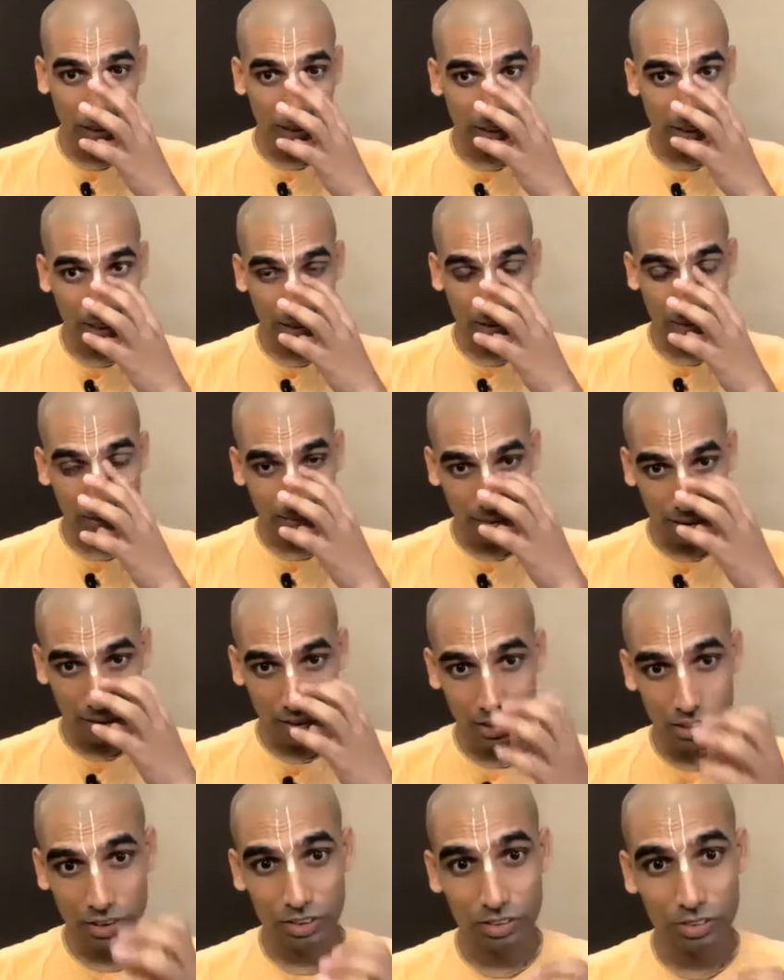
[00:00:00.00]
Right?
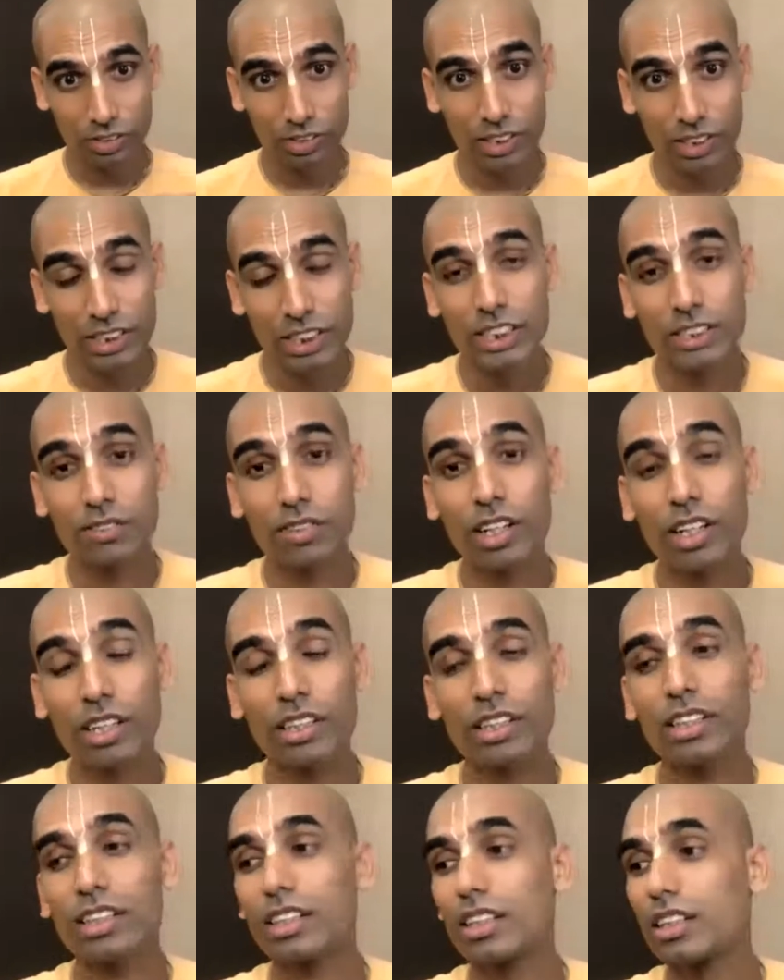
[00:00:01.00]
So this is what
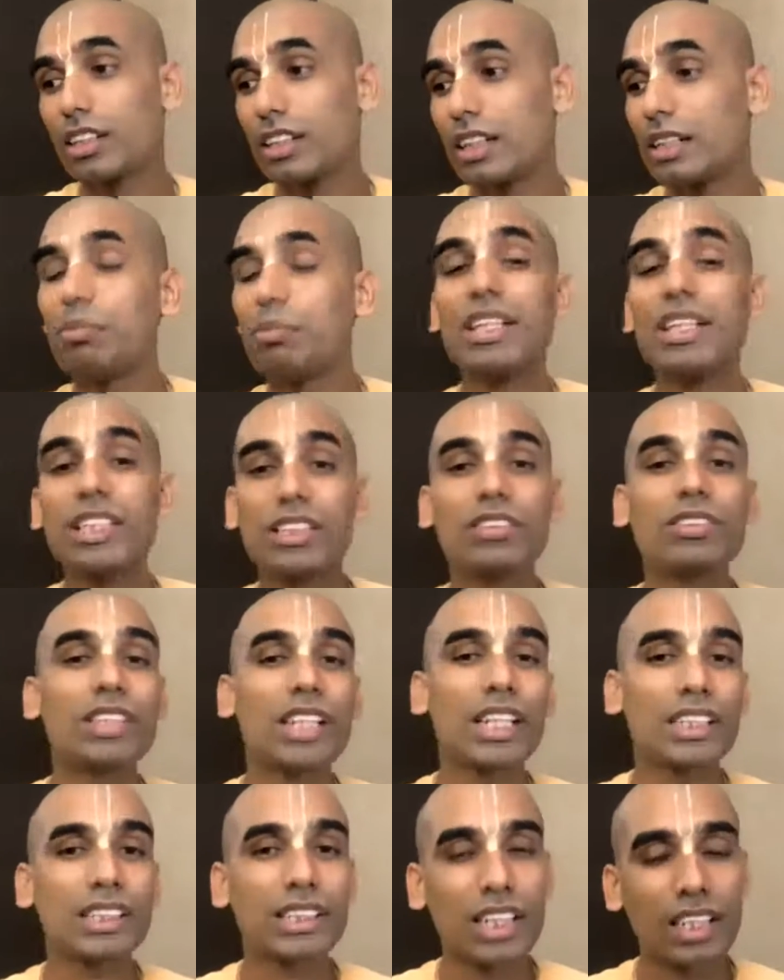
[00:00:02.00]
it means to
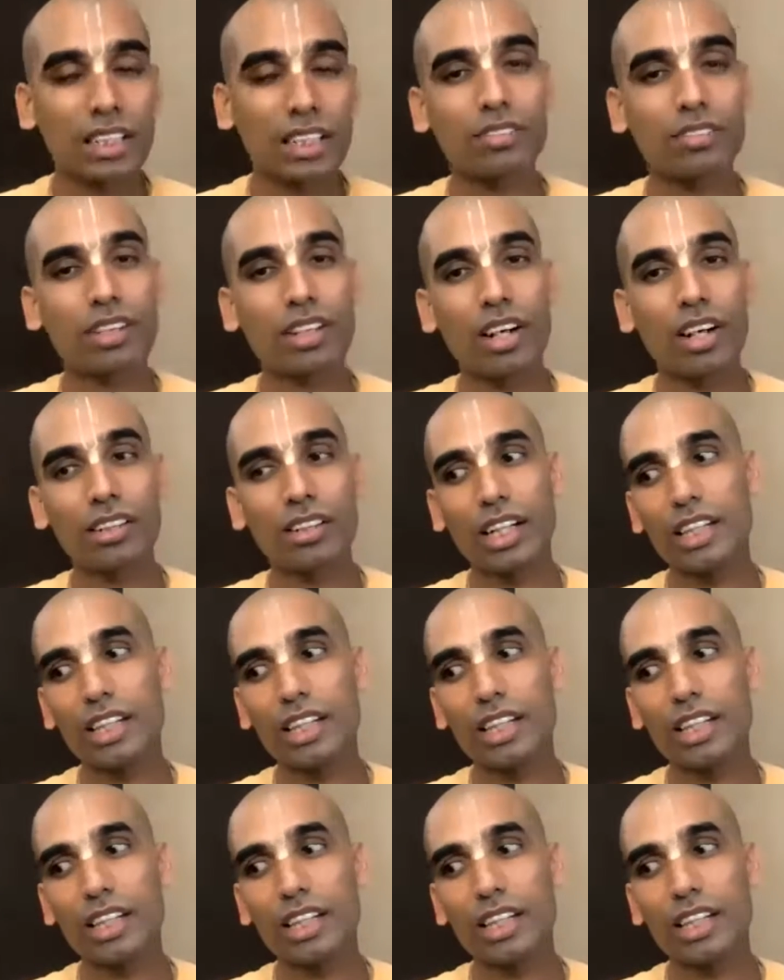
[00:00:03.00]
take shelter of the Lord.